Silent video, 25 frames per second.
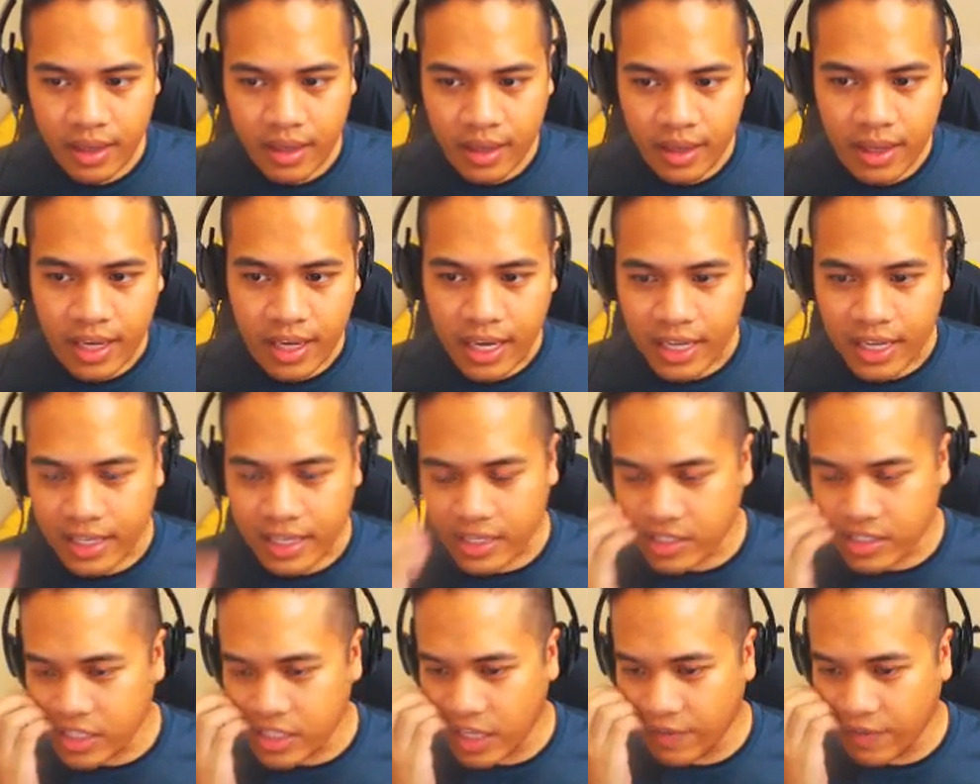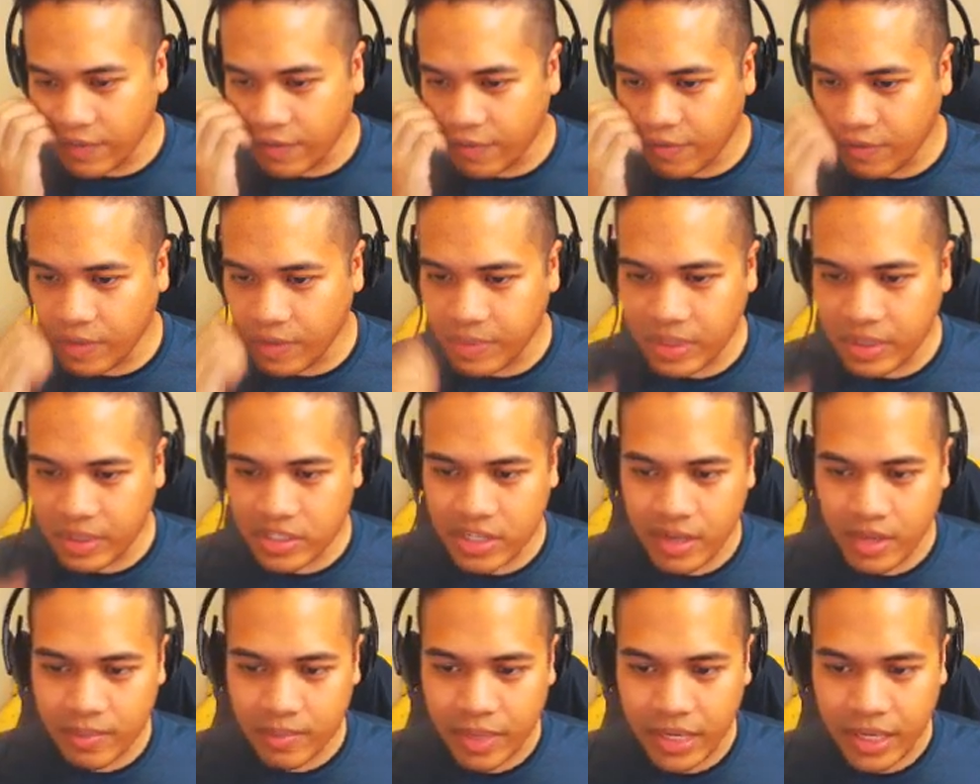And instead of a flipping
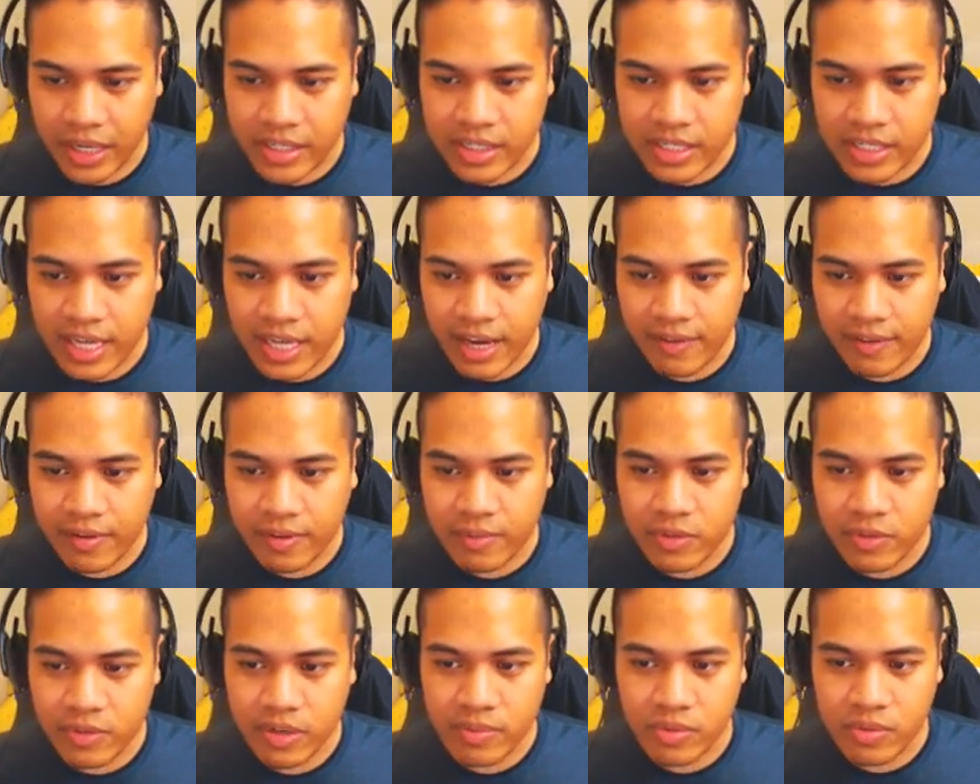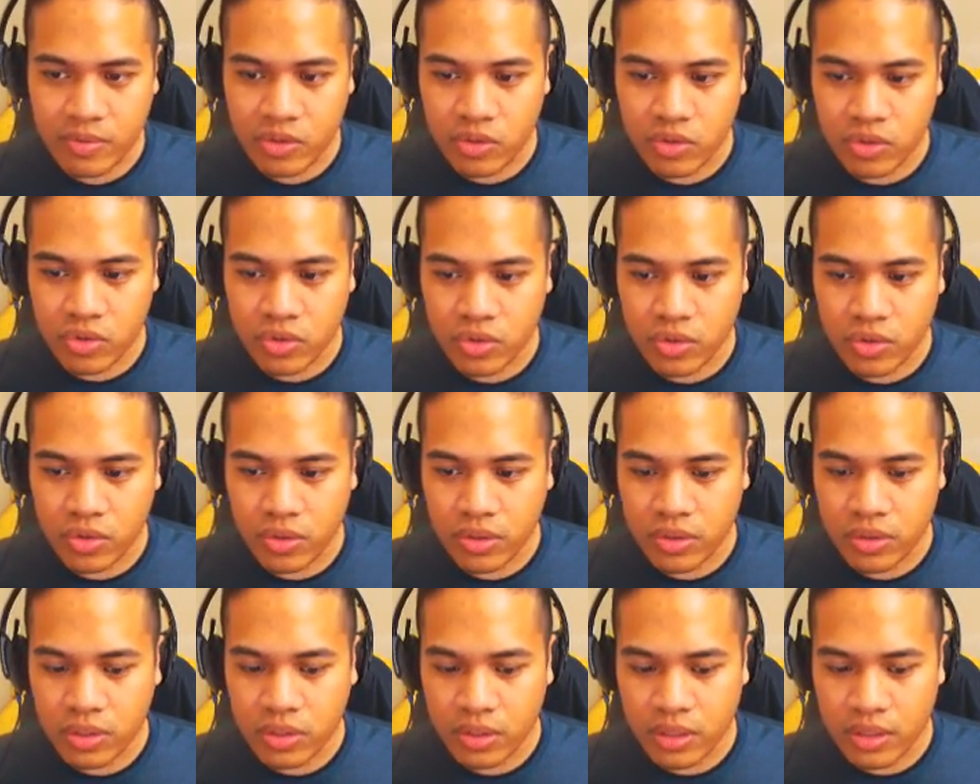jump, I just have him jump
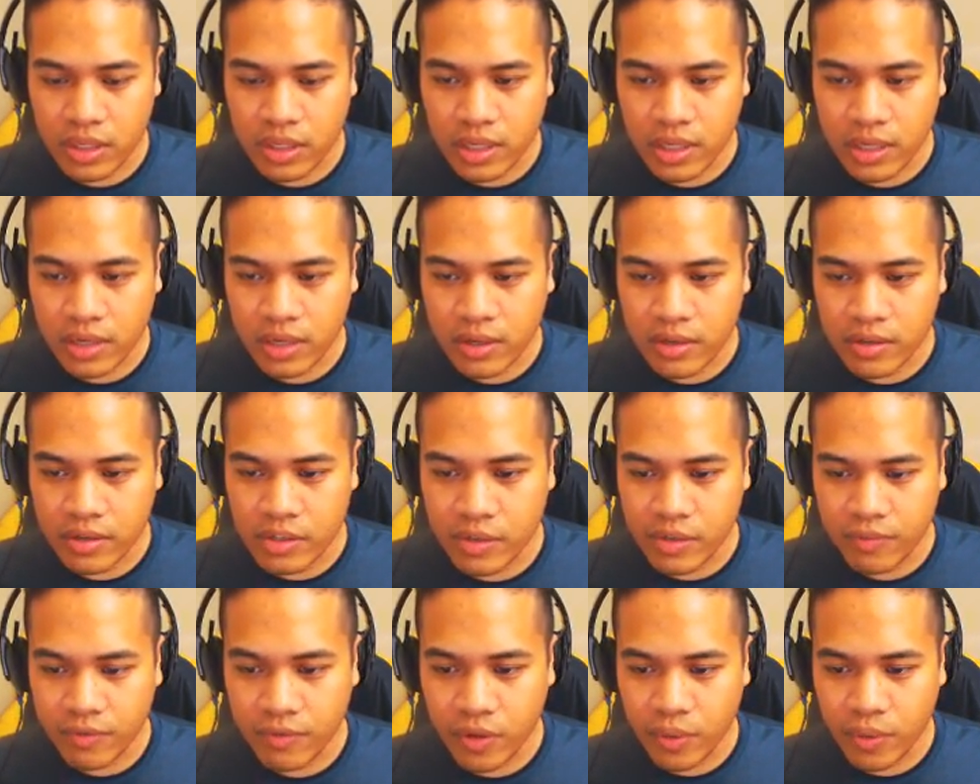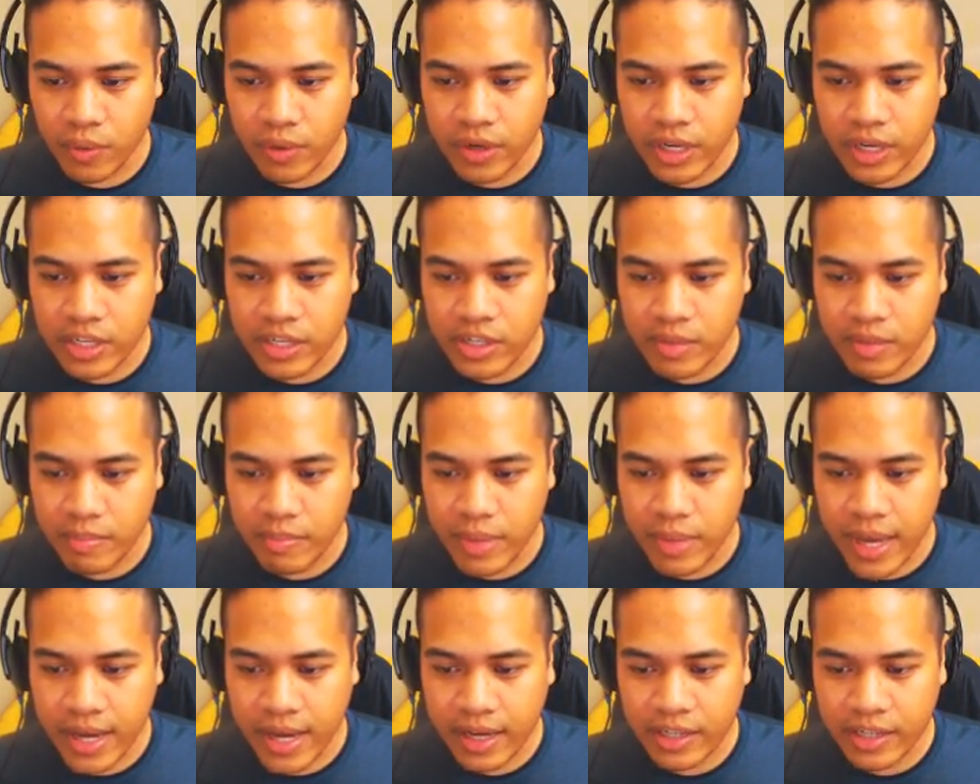neutral, jump forward, and jump
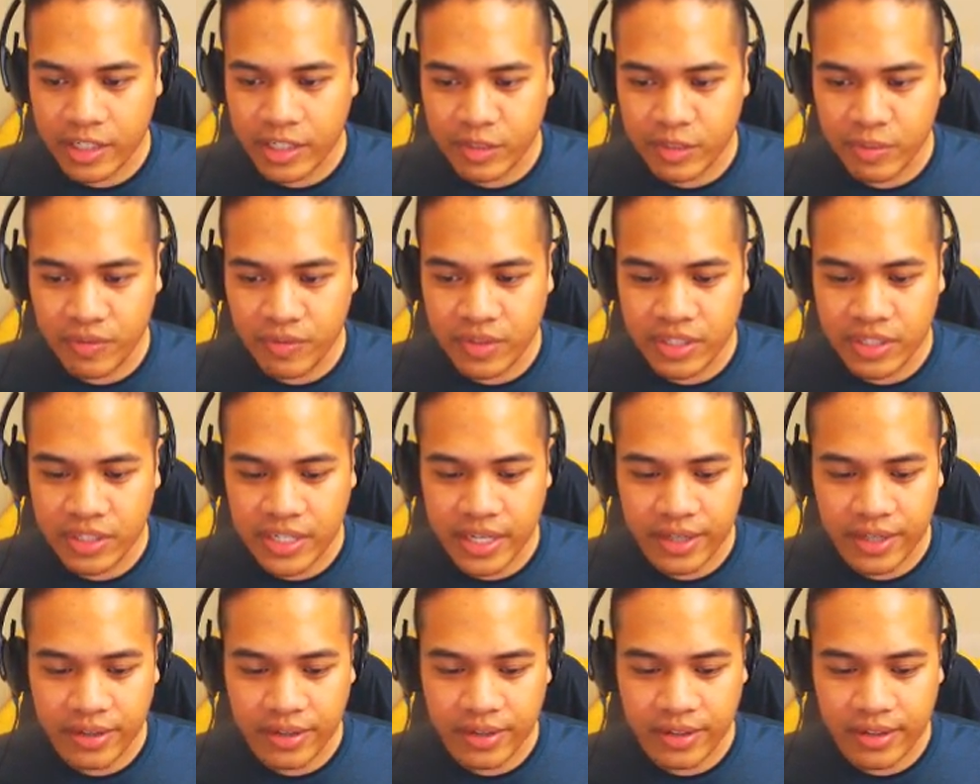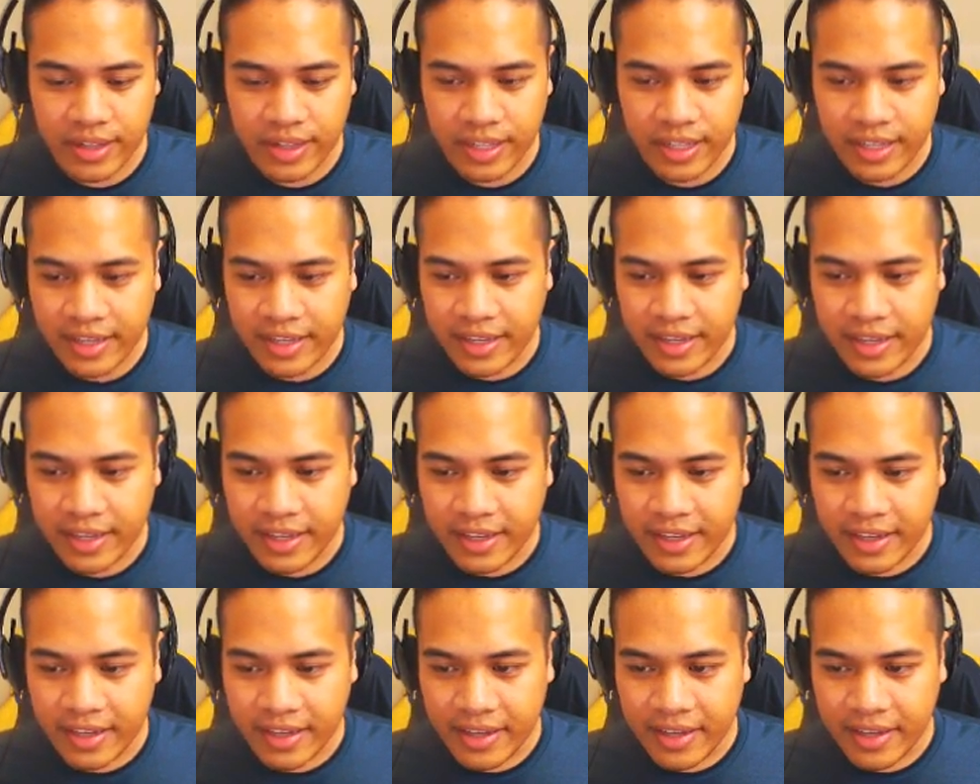back. I just move the tail.
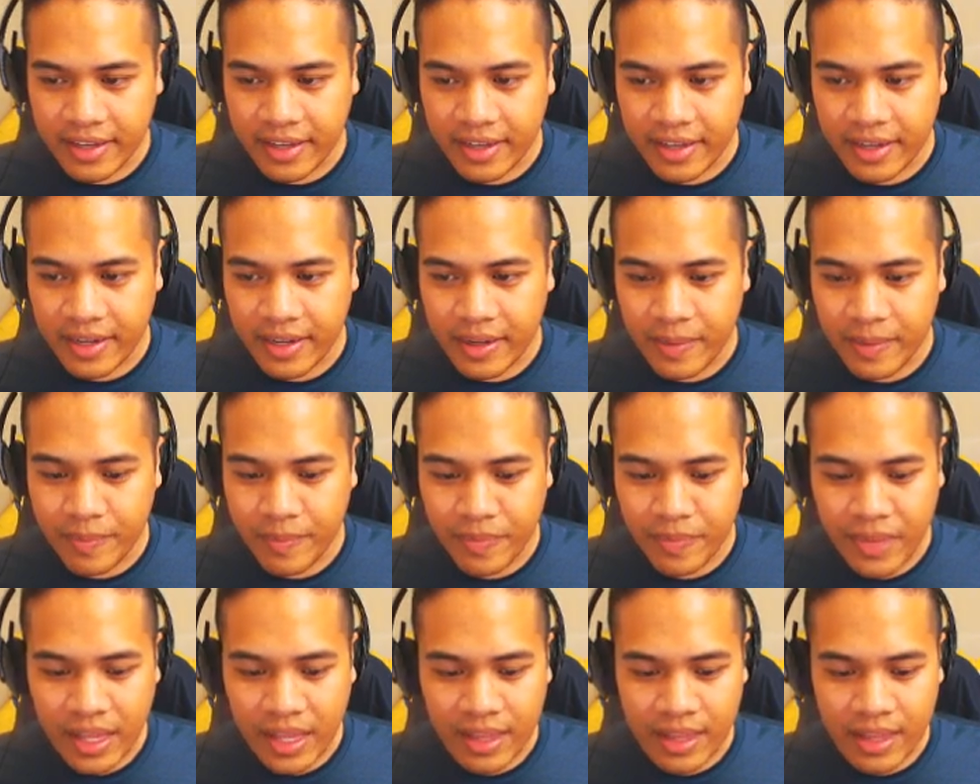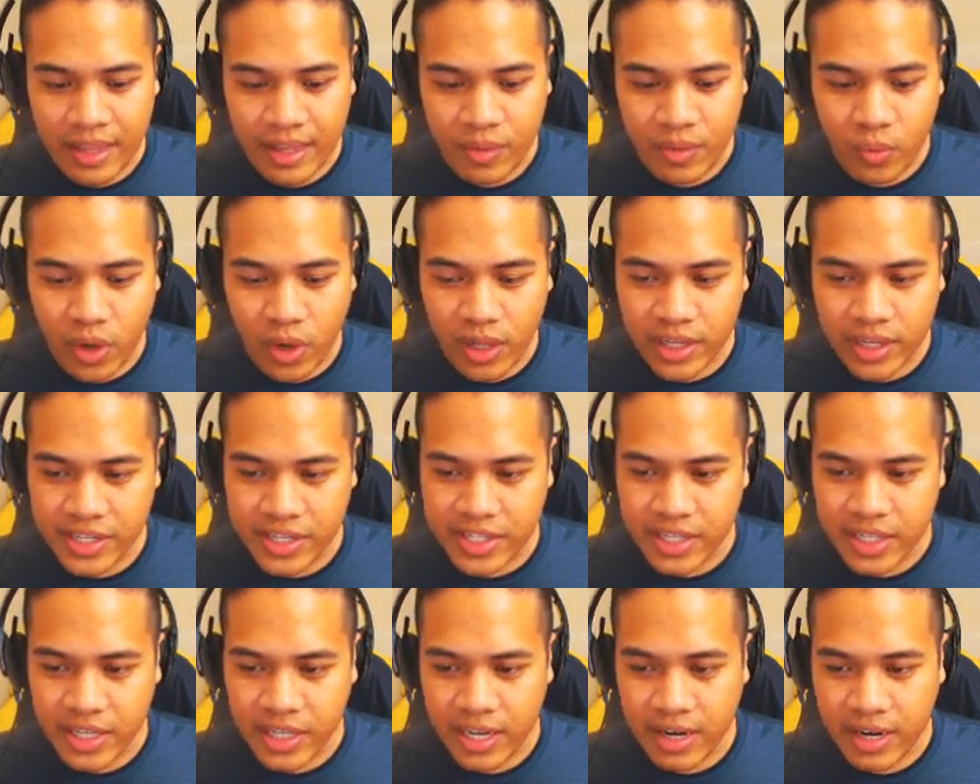And then while he's
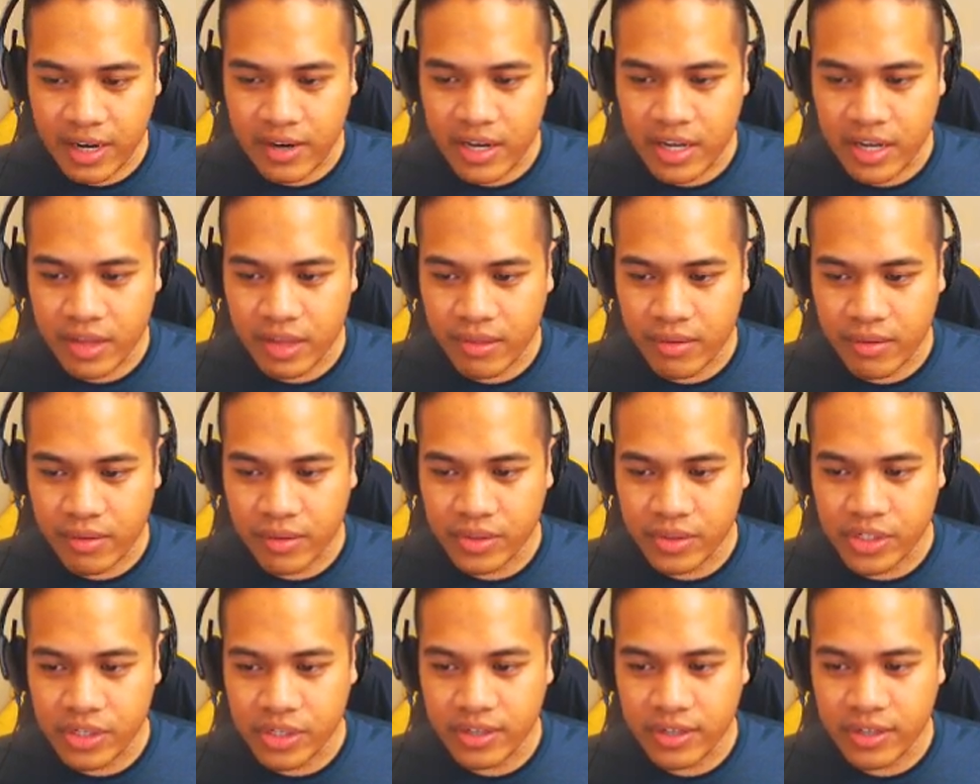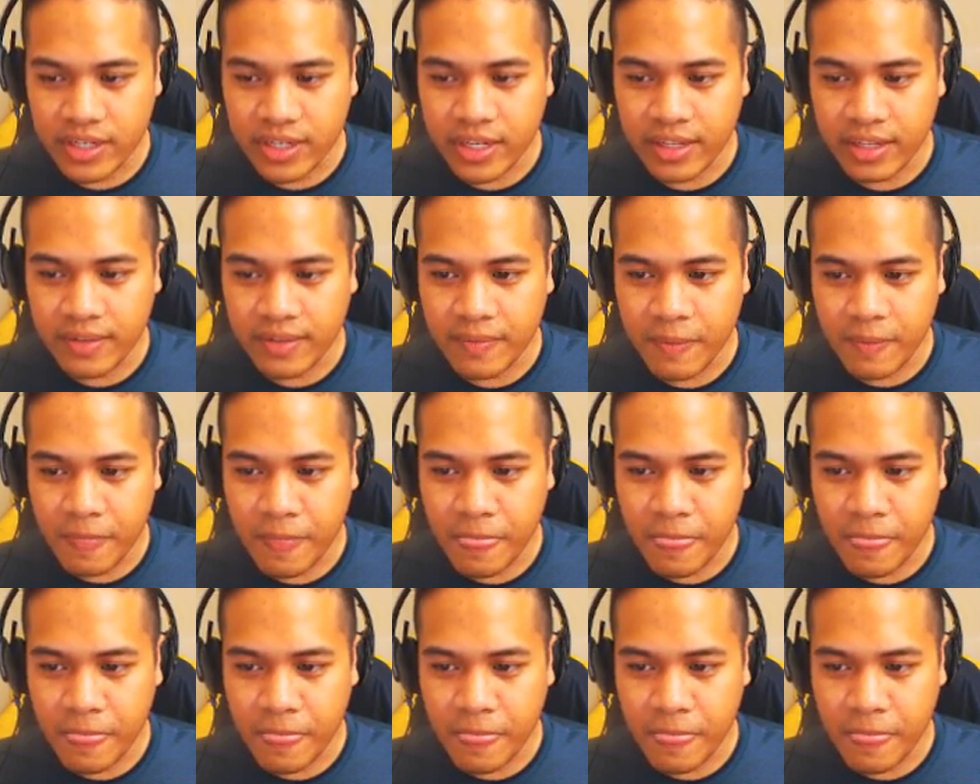in the air, he can throw shuriken.